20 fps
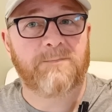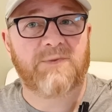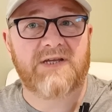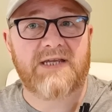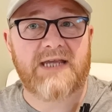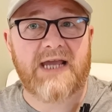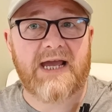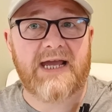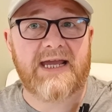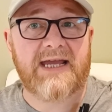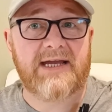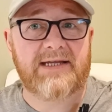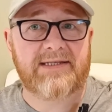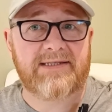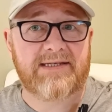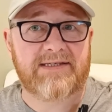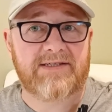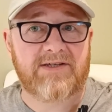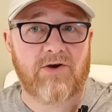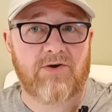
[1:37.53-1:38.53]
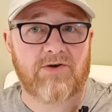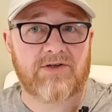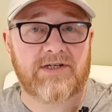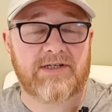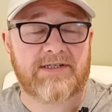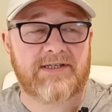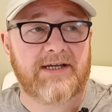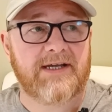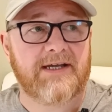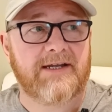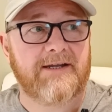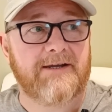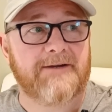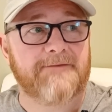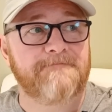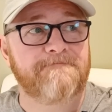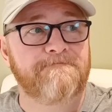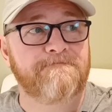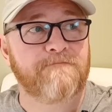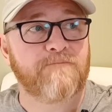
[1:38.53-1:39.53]
But yeah, he had this Yorkshire
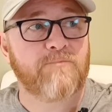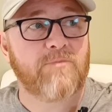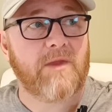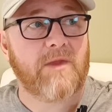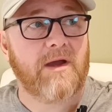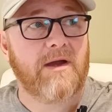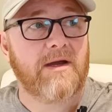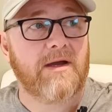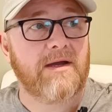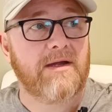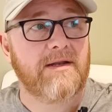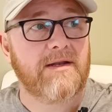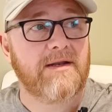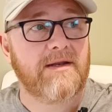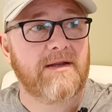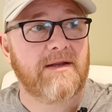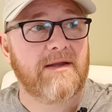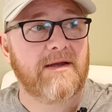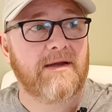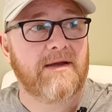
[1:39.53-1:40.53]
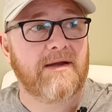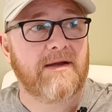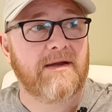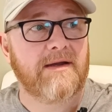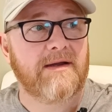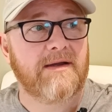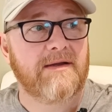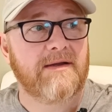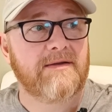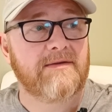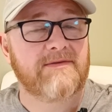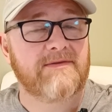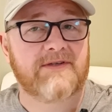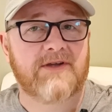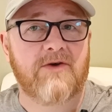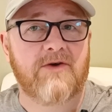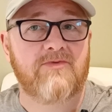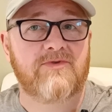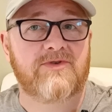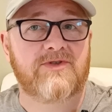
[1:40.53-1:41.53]
Terrier and it's
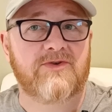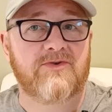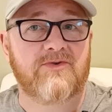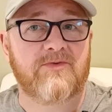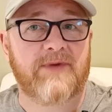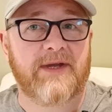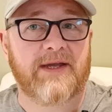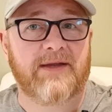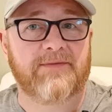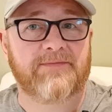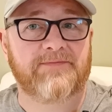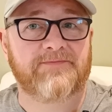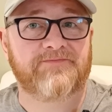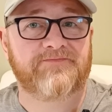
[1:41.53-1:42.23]
called Toby.